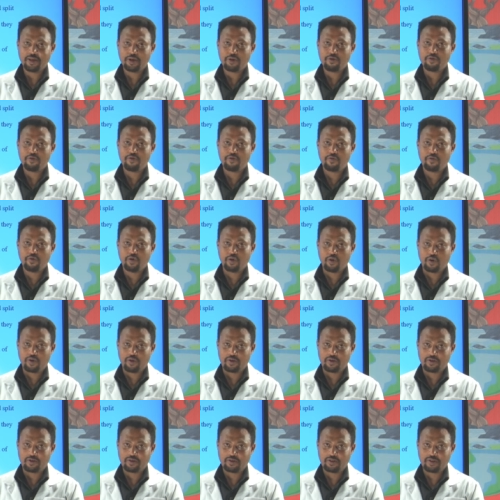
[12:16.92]

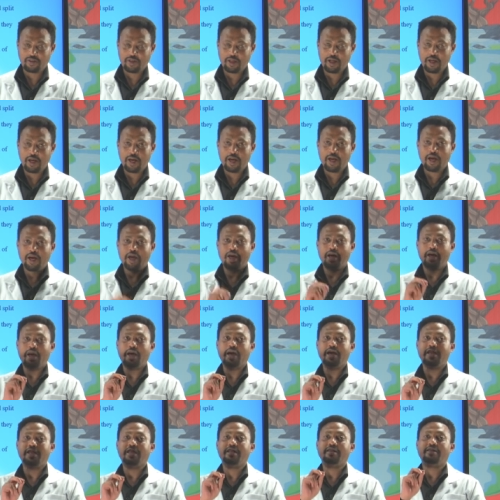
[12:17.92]
4.
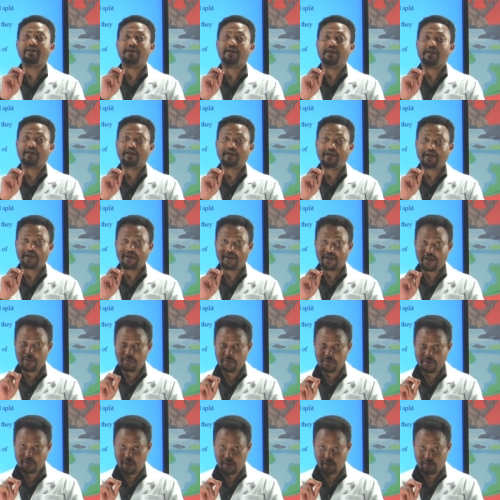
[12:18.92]
And in the
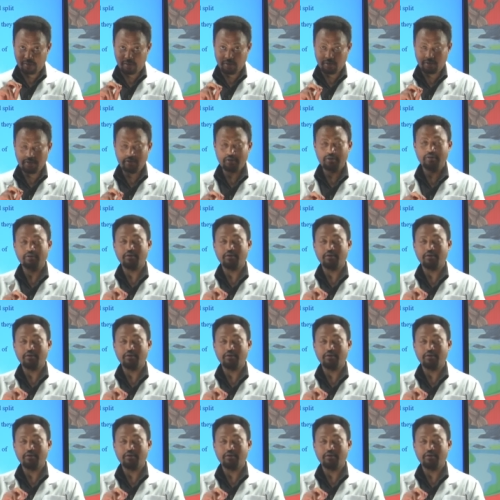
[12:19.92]
Krebs cycle,